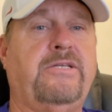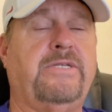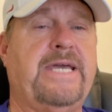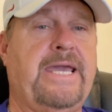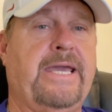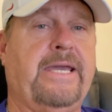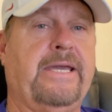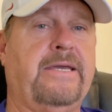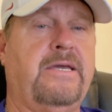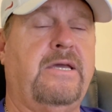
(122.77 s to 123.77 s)
to take
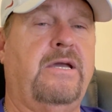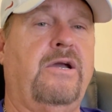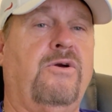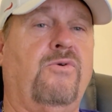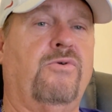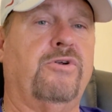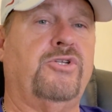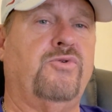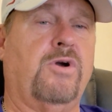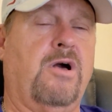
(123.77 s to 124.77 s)
in order
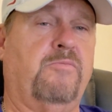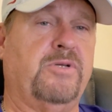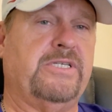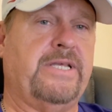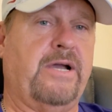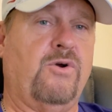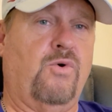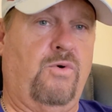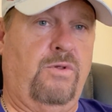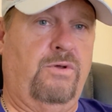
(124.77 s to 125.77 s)
to accomplish that
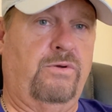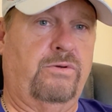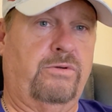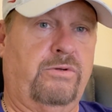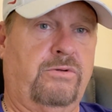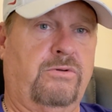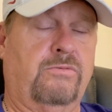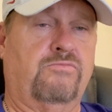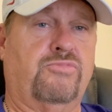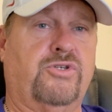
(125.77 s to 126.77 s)
goal?
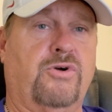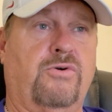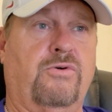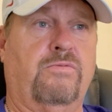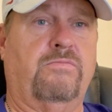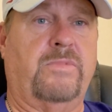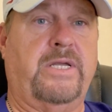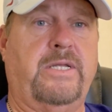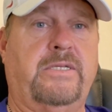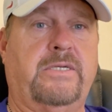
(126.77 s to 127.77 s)
So I
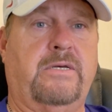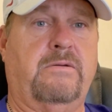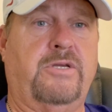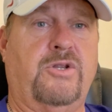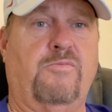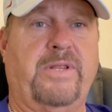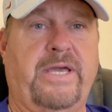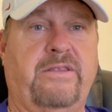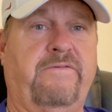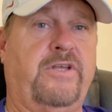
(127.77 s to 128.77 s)
need to,
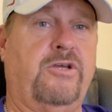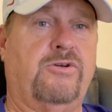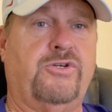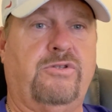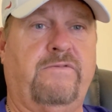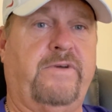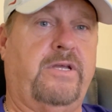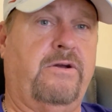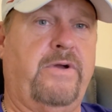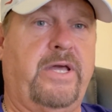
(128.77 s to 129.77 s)
plan the video, shoot the
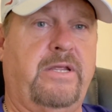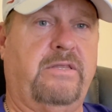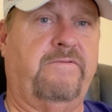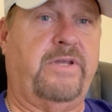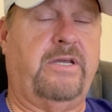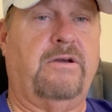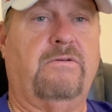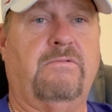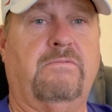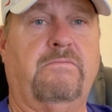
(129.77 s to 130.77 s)
video, edit the video,
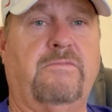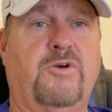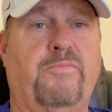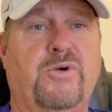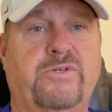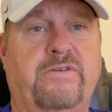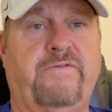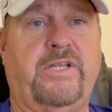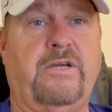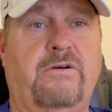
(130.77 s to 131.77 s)
post the
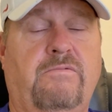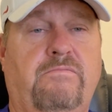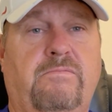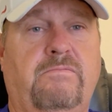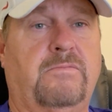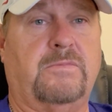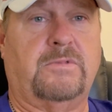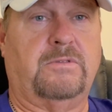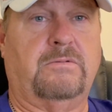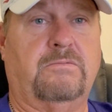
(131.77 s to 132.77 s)
video.
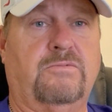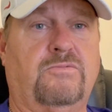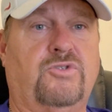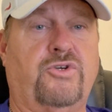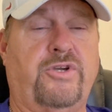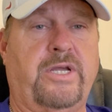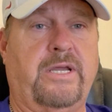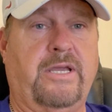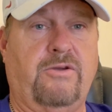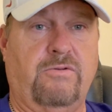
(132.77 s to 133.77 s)
So you
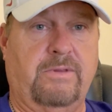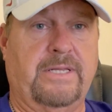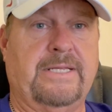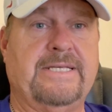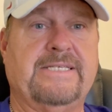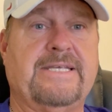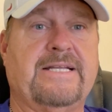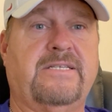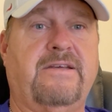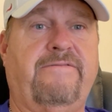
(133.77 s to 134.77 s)
list that
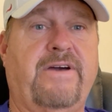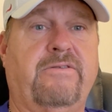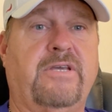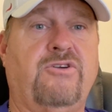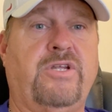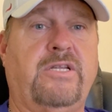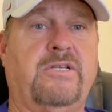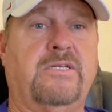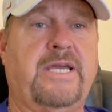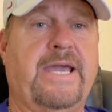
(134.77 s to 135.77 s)
stuff out that you need to
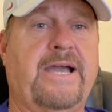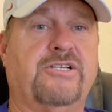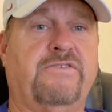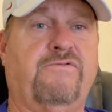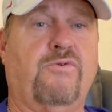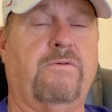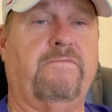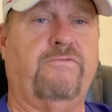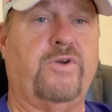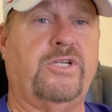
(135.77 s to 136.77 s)
take action for
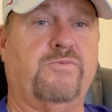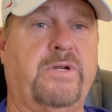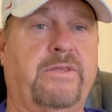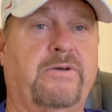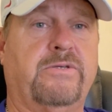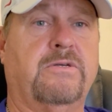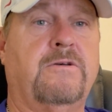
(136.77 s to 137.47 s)
each one of those.